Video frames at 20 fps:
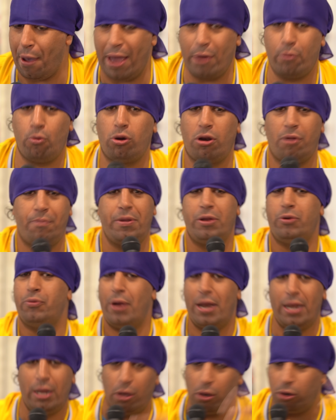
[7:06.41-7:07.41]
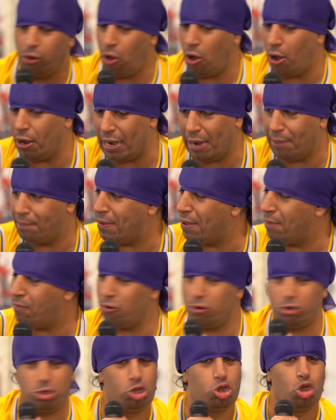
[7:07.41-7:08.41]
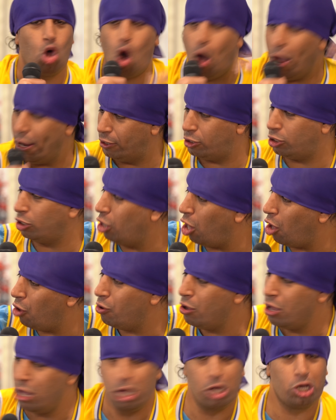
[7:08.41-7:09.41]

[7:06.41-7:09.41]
and what I've been reading online, and people are dying to know.